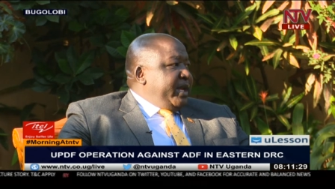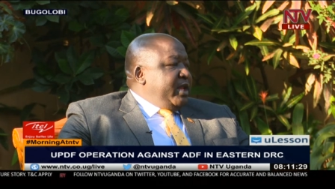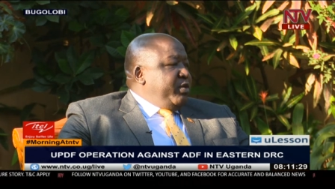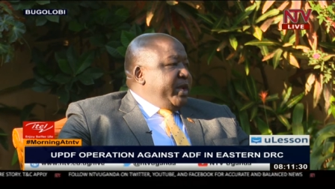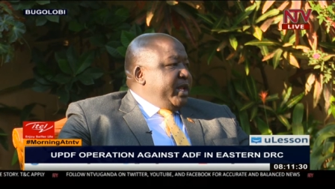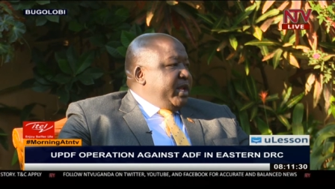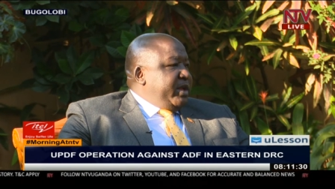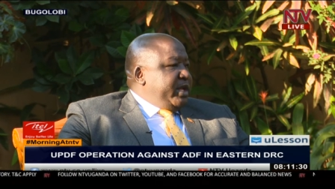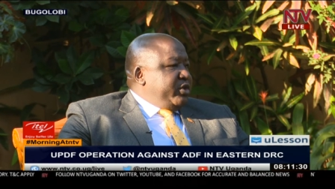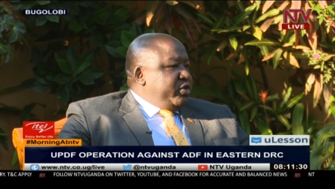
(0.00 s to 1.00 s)
And when
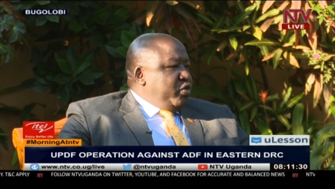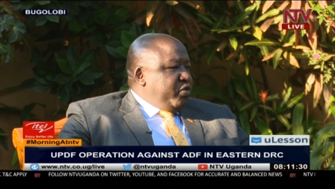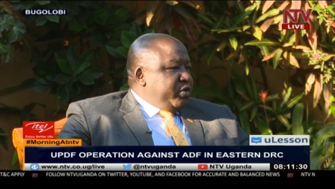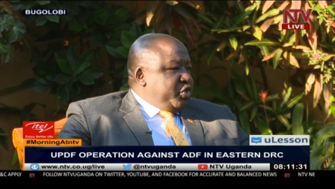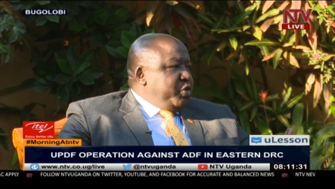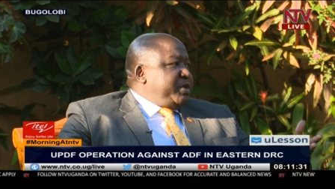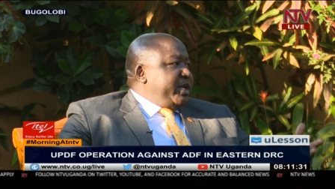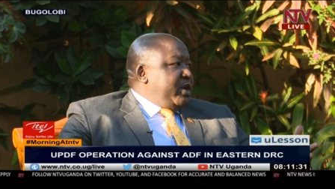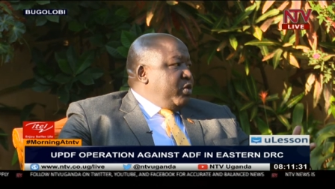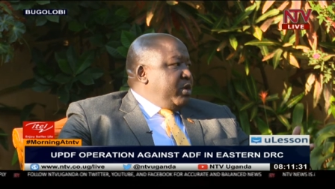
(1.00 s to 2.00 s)
the tr troops
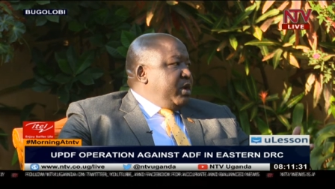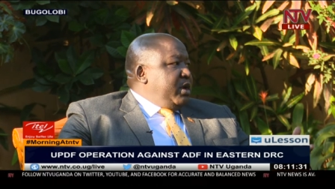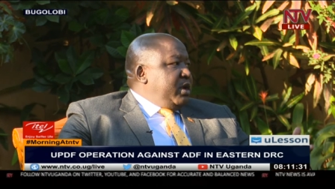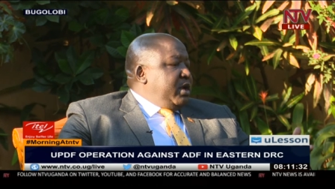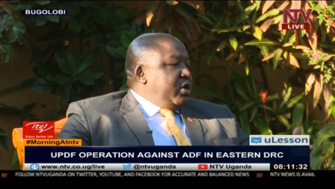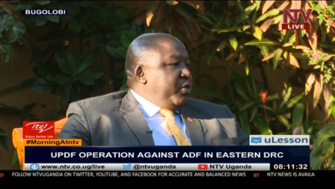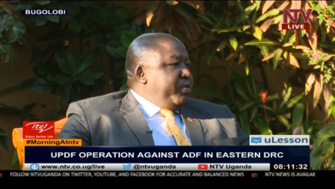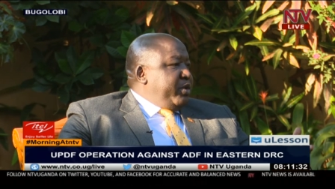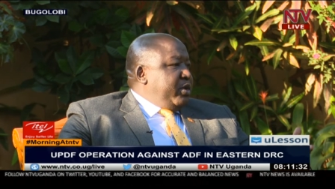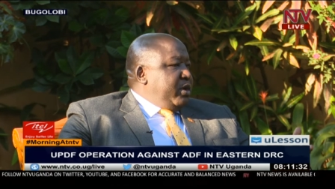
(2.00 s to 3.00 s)
are now Uh, op uh,